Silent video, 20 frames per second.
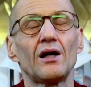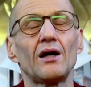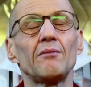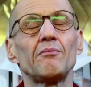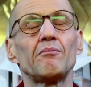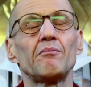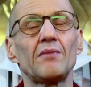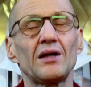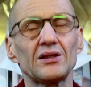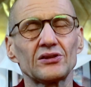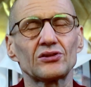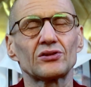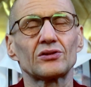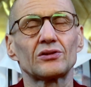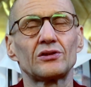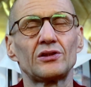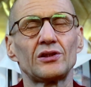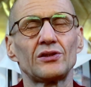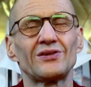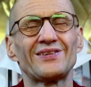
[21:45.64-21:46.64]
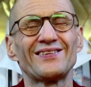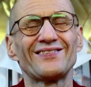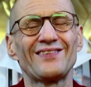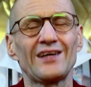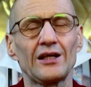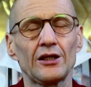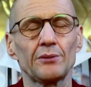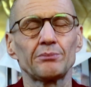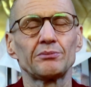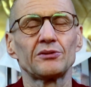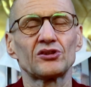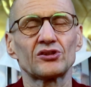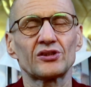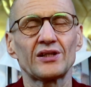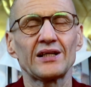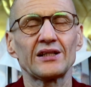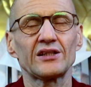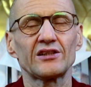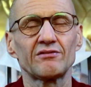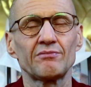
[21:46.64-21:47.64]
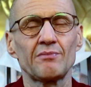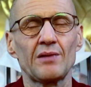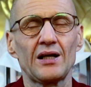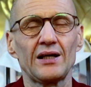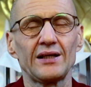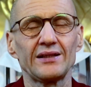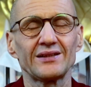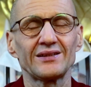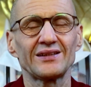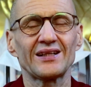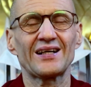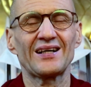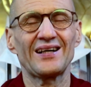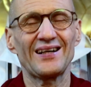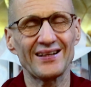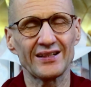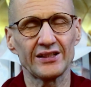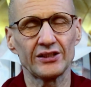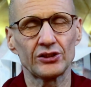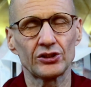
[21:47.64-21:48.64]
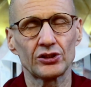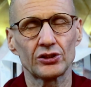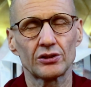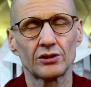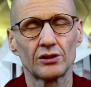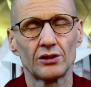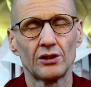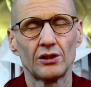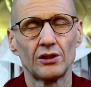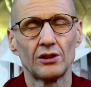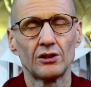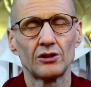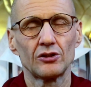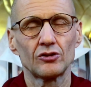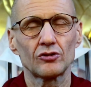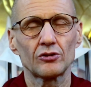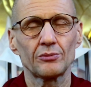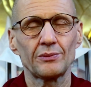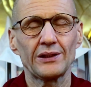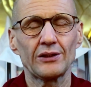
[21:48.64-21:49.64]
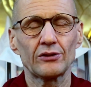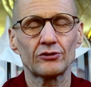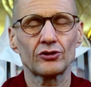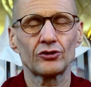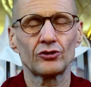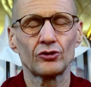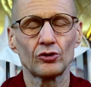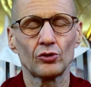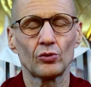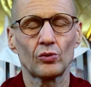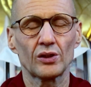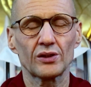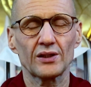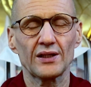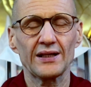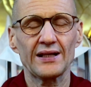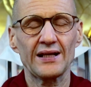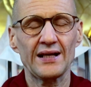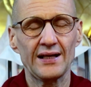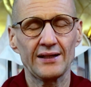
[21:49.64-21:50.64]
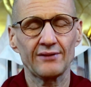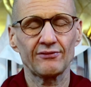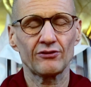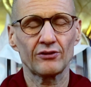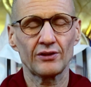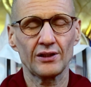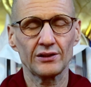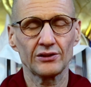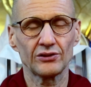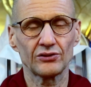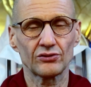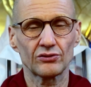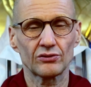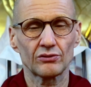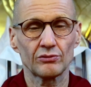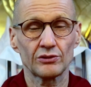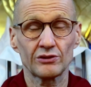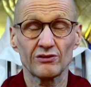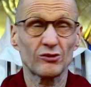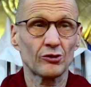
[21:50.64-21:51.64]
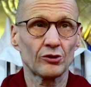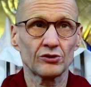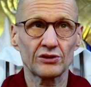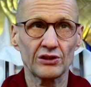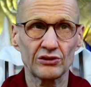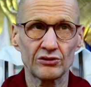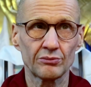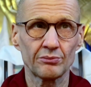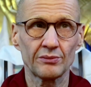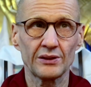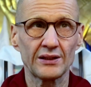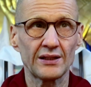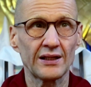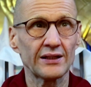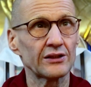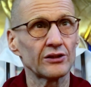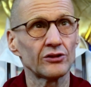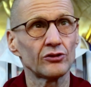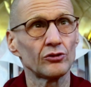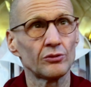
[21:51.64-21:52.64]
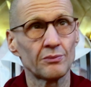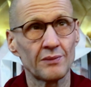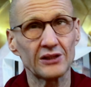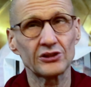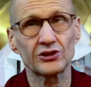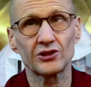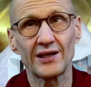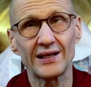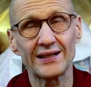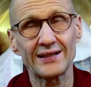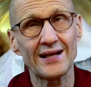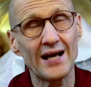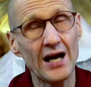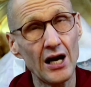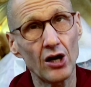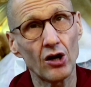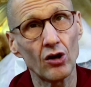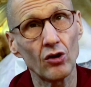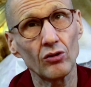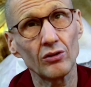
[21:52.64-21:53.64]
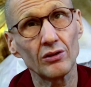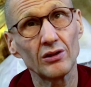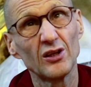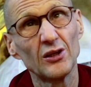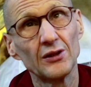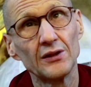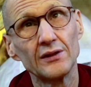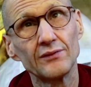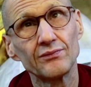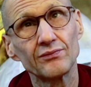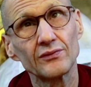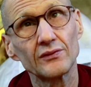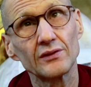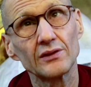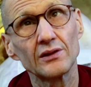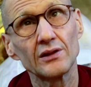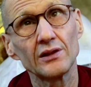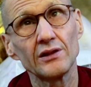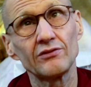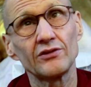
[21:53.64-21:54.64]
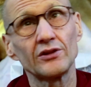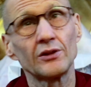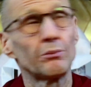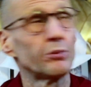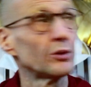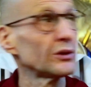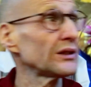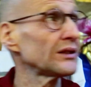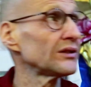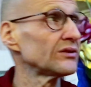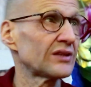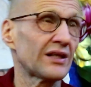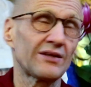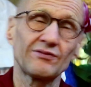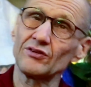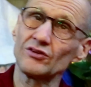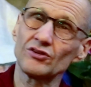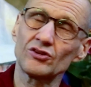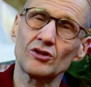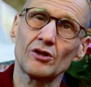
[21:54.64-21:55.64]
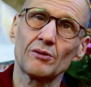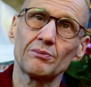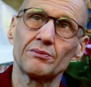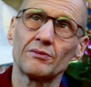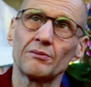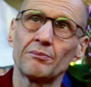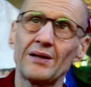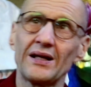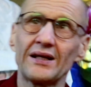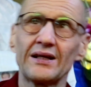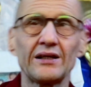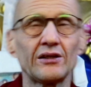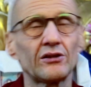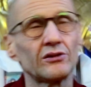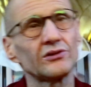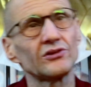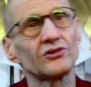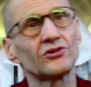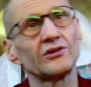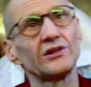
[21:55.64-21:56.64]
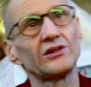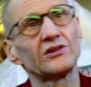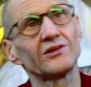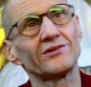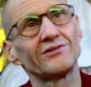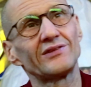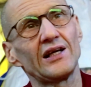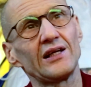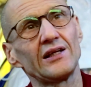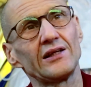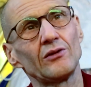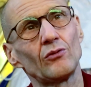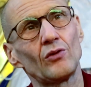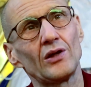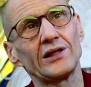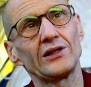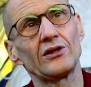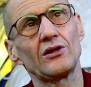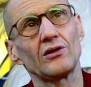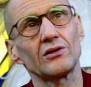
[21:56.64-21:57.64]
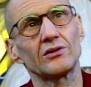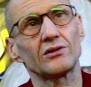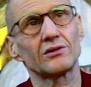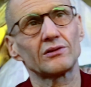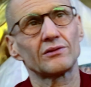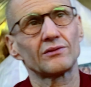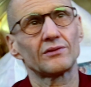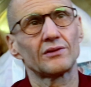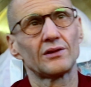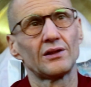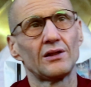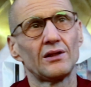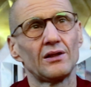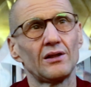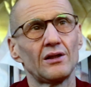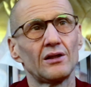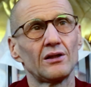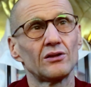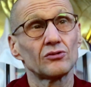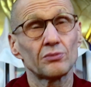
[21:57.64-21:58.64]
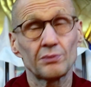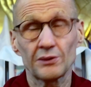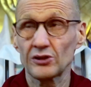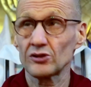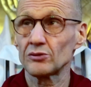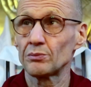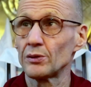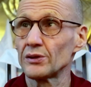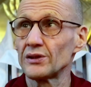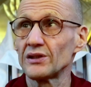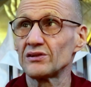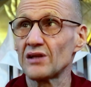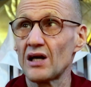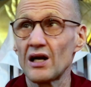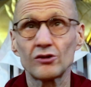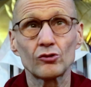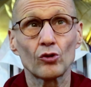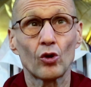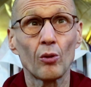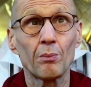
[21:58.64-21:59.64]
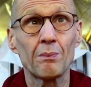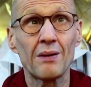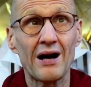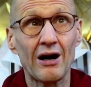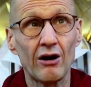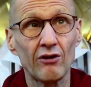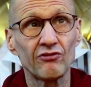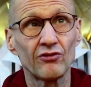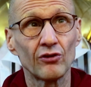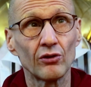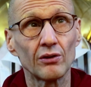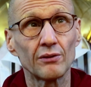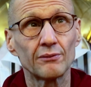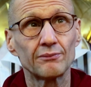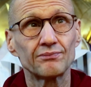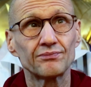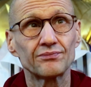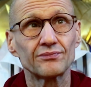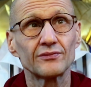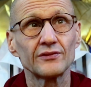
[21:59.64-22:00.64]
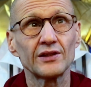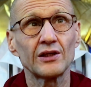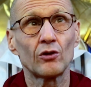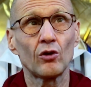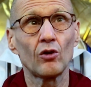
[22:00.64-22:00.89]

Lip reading: I must develop the strength of mind and the courage to be able to do what I can for others. Which, of course, doesn't mean I can do much right now. Even the Buddhas haven't stopped begging on the streets of Delhi. Why not? It's because Buddhas aren't all powerful. They're